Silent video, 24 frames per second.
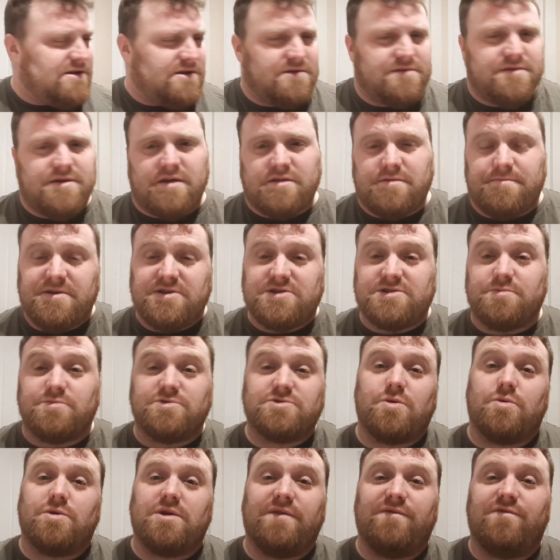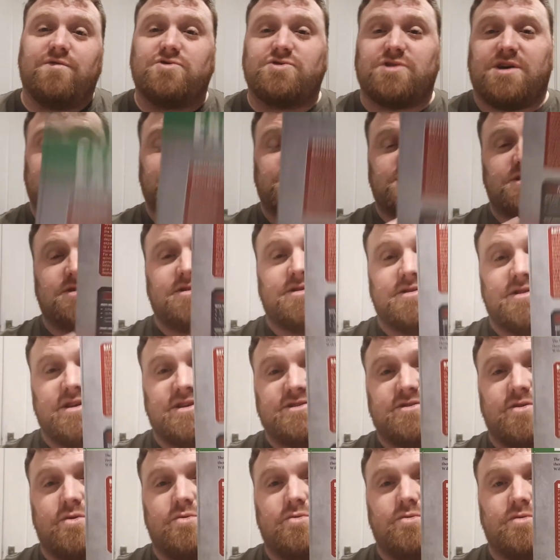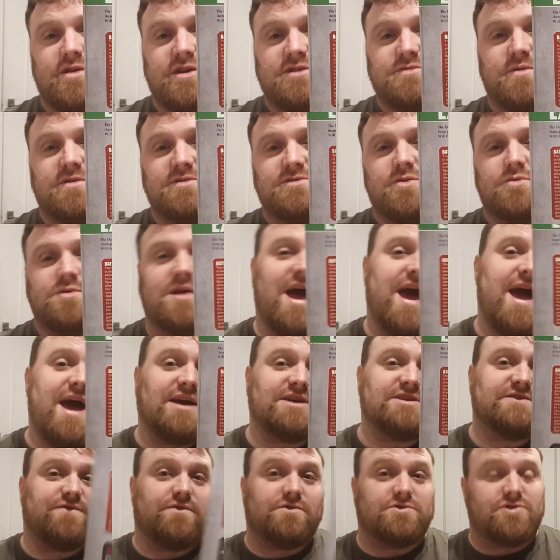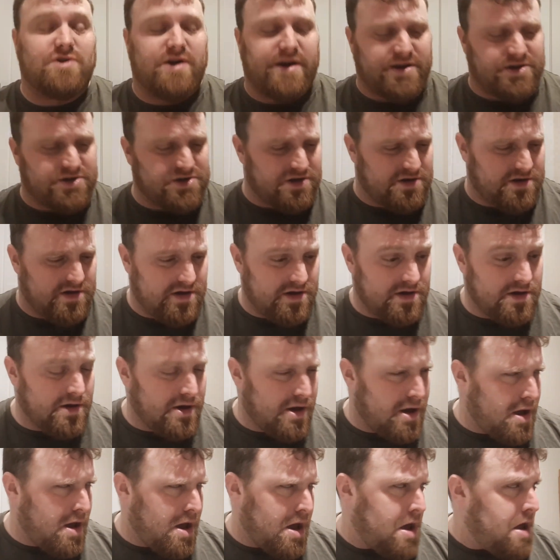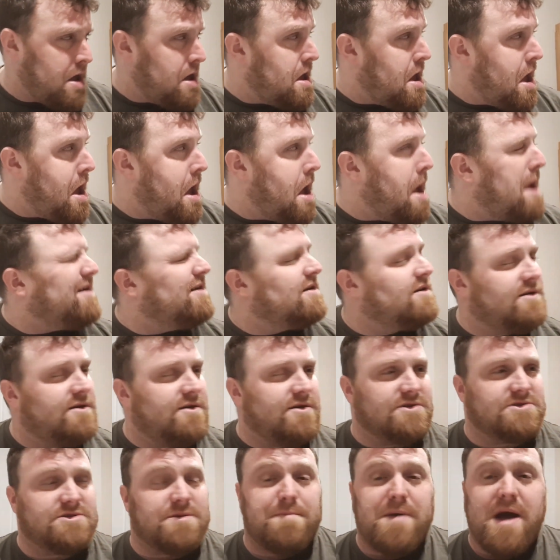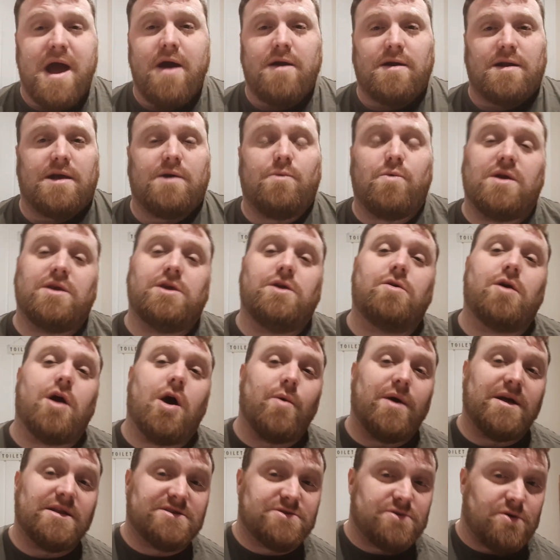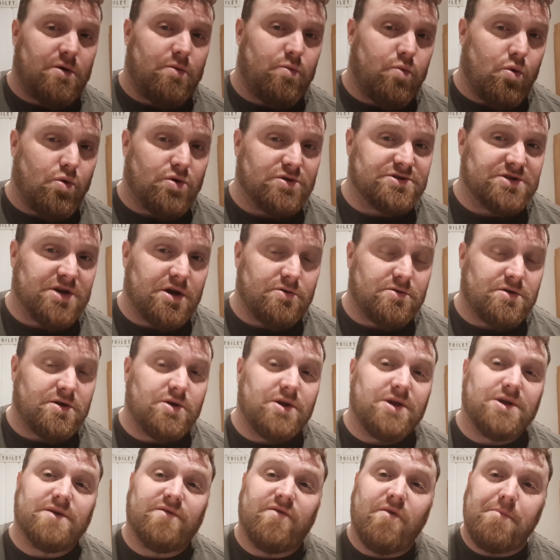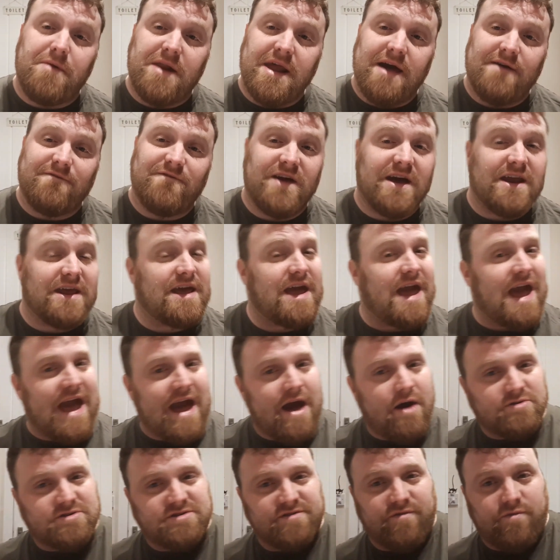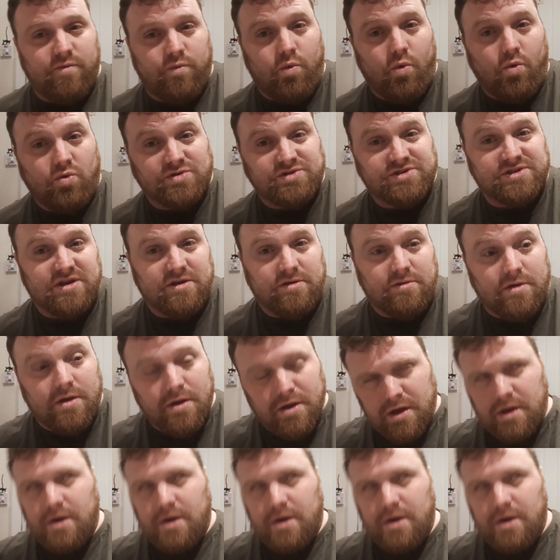The other mission was called Infiltration. This one's called Exfiltration. Because apparently when you go into a war zone, you need to have a plan for getting out of a war zone.